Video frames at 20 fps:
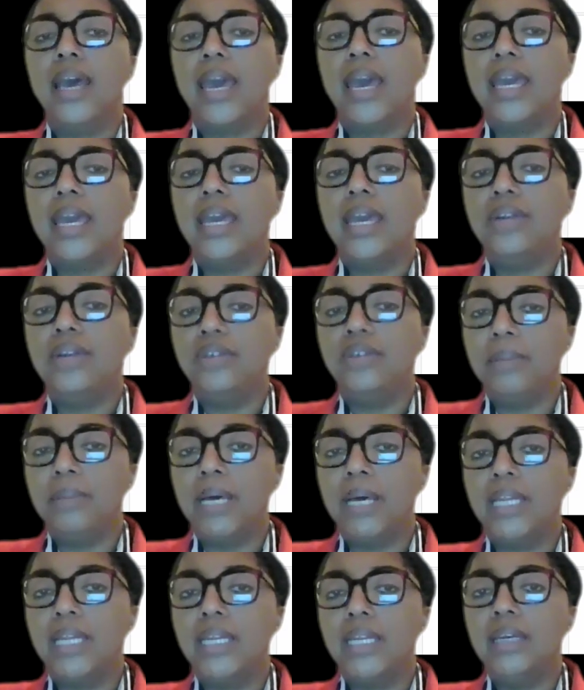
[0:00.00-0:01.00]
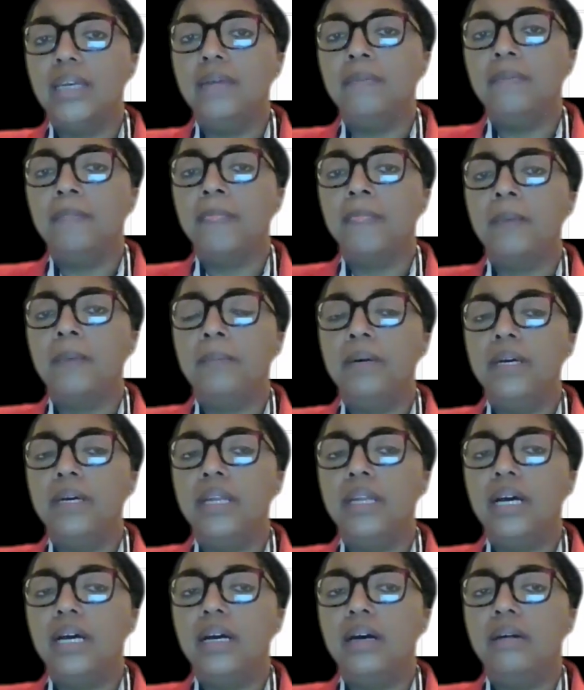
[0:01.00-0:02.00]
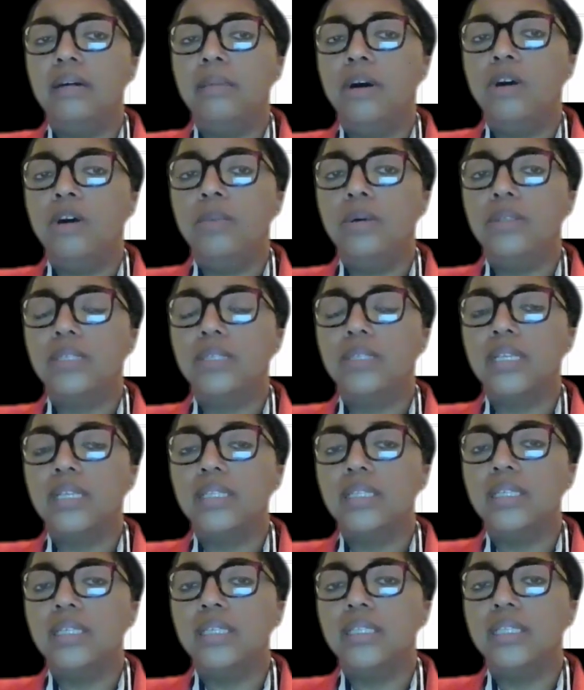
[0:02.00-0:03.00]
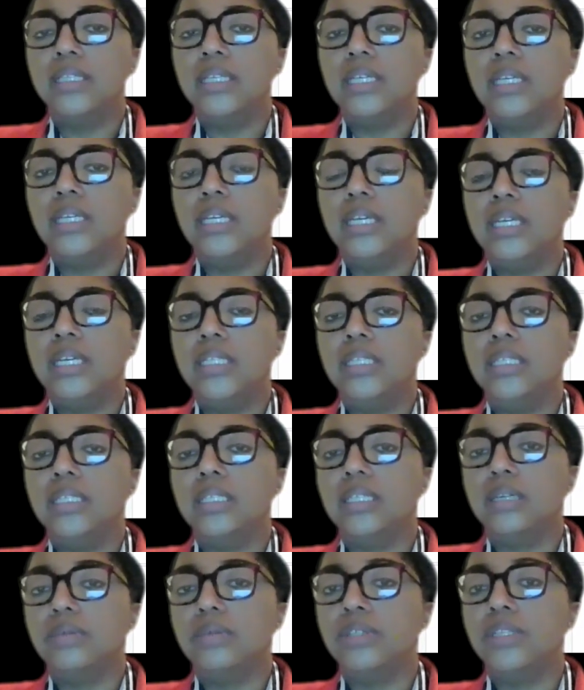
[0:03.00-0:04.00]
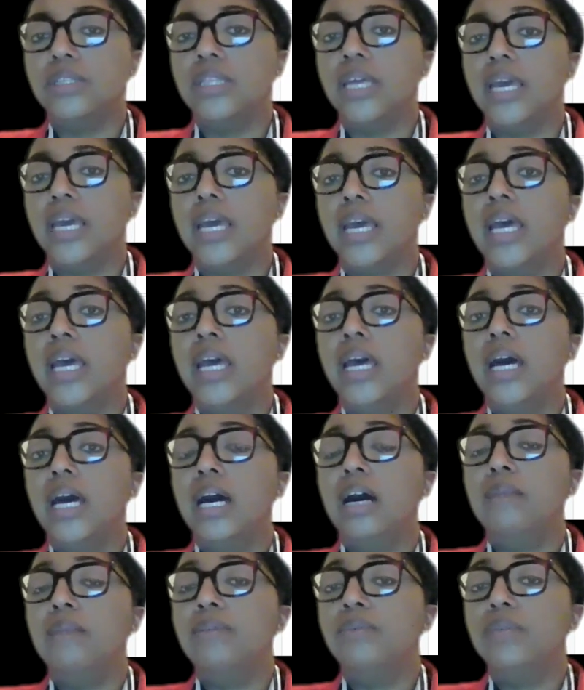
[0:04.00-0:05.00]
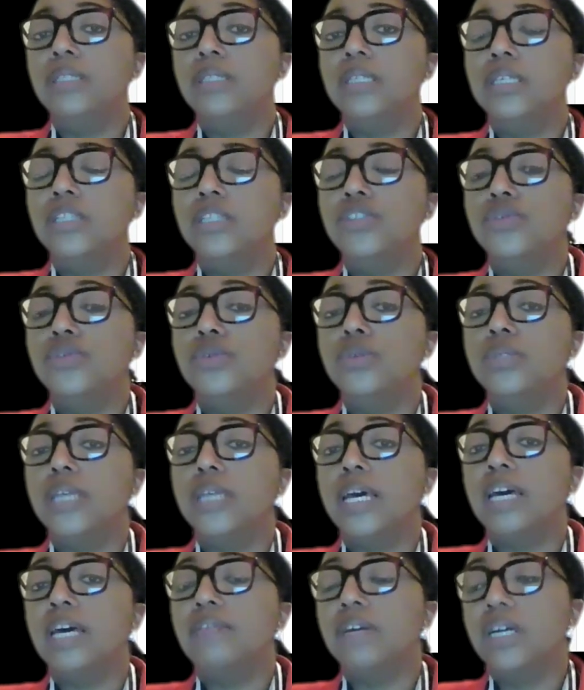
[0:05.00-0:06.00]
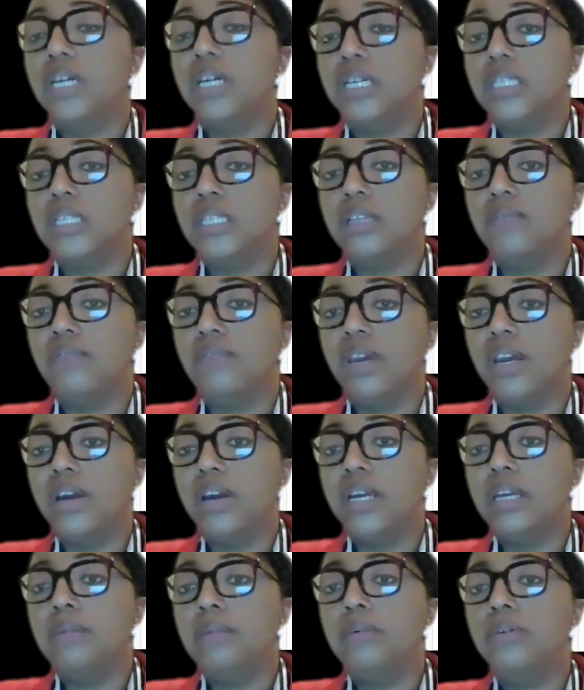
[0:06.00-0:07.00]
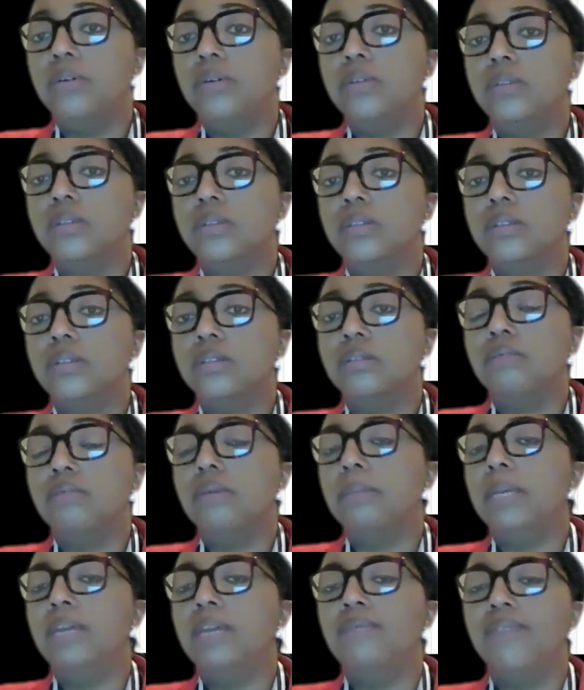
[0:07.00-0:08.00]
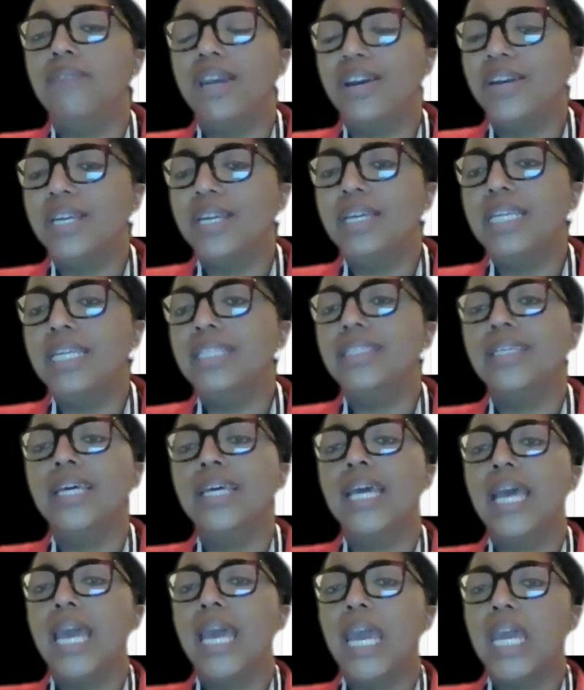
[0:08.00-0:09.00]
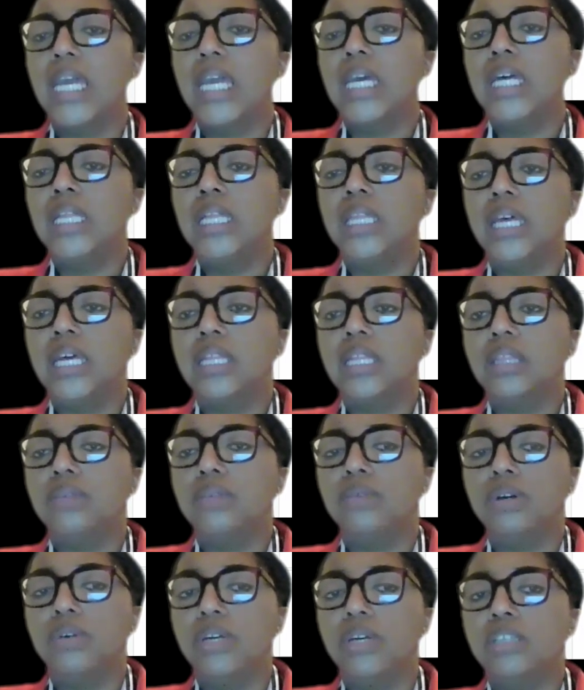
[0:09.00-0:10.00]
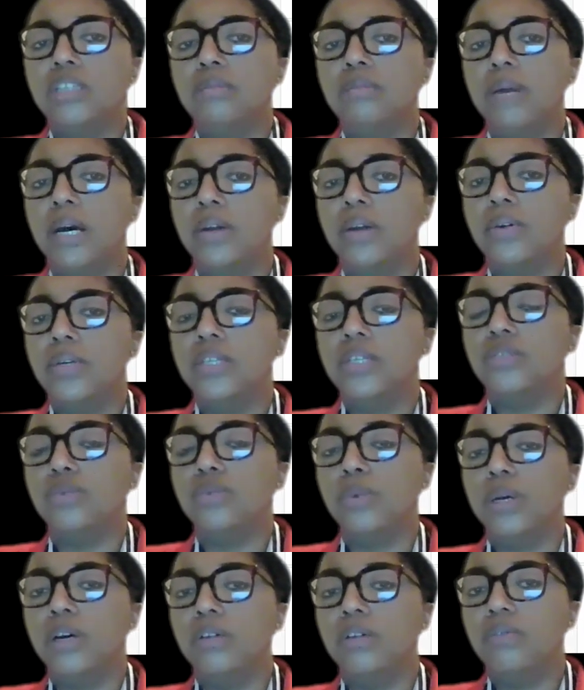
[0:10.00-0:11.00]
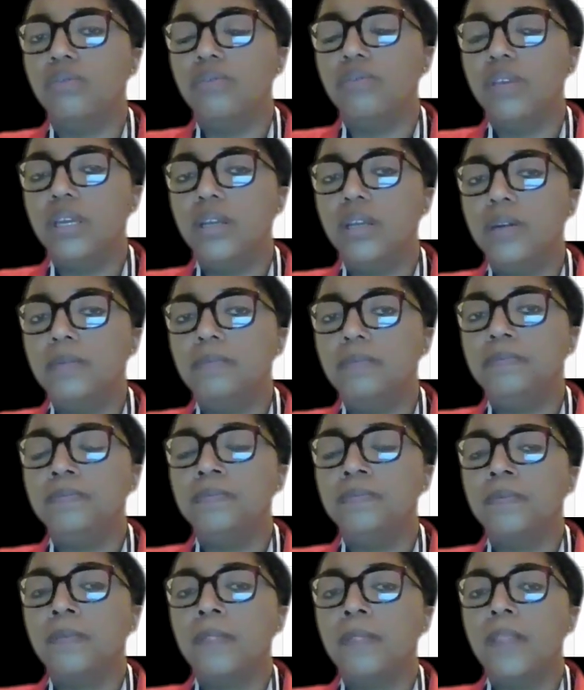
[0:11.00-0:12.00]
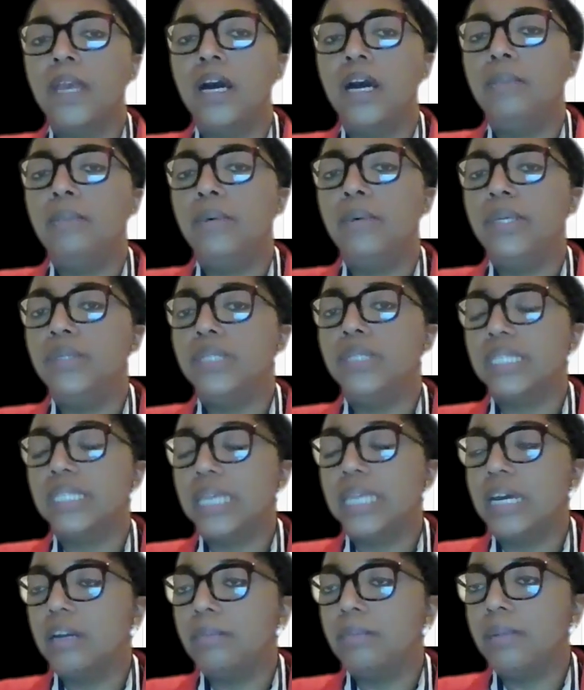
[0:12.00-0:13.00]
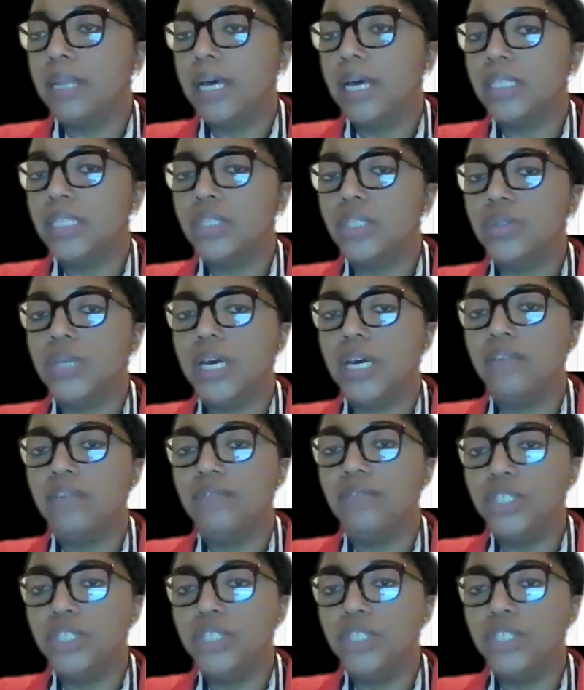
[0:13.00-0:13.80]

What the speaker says: and normality, but homoscedasticity is the assumption that the residuals have constant variance, and that the regression model is well fitted. We use a scatter plot to kind of